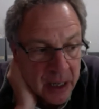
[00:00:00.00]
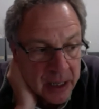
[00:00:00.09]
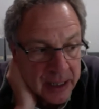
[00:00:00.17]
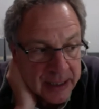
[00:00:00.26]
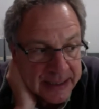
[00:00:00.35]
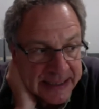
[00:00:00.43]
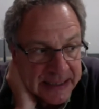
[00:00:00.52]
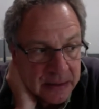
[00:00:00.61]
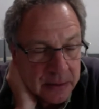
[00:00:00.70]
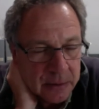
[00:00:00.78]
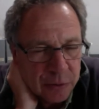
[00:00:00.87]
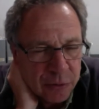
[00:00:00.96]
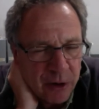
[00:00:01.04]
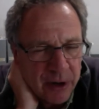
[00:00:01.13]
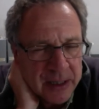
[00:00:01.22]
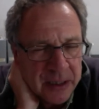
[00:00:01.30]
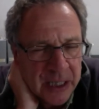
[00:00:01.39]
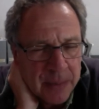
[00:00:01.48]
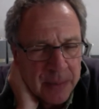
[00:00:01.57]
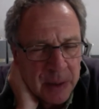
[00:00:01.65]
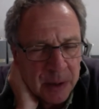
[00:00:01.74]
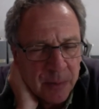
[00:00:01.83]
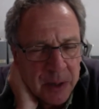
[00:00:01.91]
It's trying to get
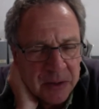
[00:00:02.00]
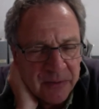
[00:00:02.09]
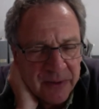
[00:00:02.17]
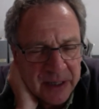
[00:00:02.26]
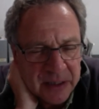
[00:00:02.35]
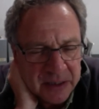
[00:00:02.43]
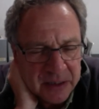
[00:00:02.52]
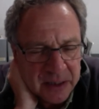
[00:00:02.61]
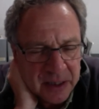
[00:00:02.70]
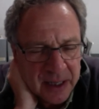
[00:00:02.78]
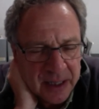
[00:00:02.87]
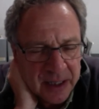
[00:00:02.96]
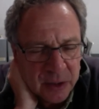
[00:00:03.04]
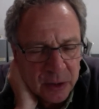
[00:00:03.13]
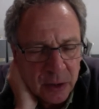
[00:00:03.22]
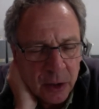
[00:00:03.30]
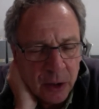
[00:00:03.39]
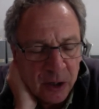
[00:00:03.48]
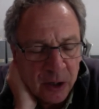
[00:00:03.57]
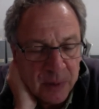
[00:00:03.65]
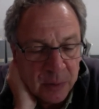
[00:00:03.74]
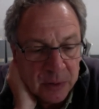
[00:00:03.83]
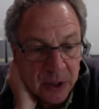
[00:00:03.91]
people motivated, and a lot of
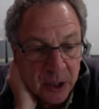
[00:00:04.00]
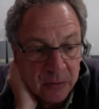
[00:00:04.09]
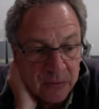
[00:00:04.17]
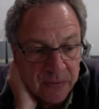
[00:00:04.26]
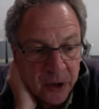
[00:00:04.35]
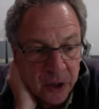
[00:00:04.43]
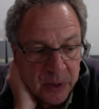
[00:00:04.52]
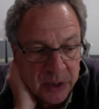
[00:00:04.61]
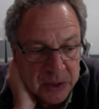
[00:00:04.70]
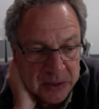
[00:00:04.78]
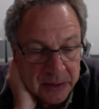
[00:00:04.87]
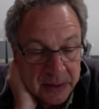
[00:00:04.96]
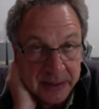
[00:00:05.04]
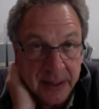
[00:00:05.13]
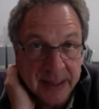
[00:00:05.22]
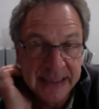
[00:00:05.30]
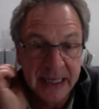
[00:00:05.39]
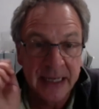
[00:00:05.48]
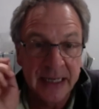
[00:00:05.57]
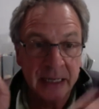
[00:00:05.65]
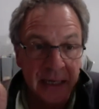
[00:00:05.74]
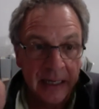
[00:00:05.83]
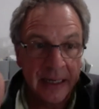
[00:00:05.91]
people don't vote because they
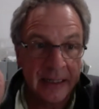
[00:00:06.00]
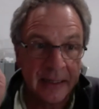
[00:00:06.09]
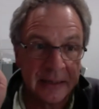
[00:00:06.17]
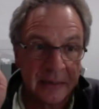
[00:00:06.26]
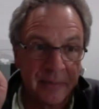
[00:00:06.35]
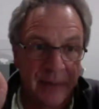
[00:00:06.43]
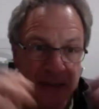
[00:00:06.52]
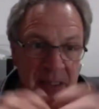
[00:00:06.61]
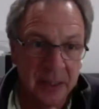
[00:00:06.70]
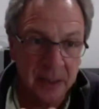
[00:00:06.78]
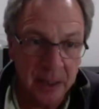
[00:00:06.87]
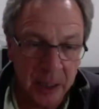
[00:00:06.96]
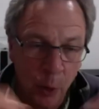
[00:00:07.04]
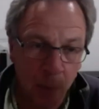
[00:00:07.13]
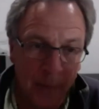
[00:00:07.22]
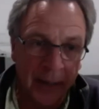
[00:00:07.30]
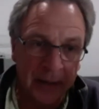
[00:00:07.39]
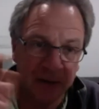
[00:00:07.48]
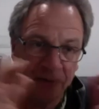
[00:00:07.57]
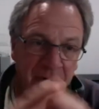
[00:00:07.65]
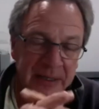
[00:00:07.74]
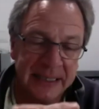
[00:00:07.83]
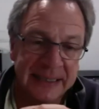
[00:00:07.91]
say it doesn't matter, it won't make a
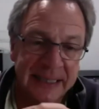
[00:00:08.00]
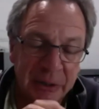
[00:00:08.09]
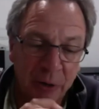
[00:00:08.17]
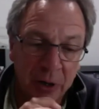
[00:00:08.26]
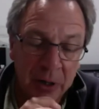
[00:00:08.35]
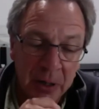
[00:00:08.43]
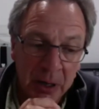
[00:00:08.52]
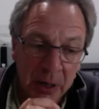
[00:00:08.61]
difference, etc.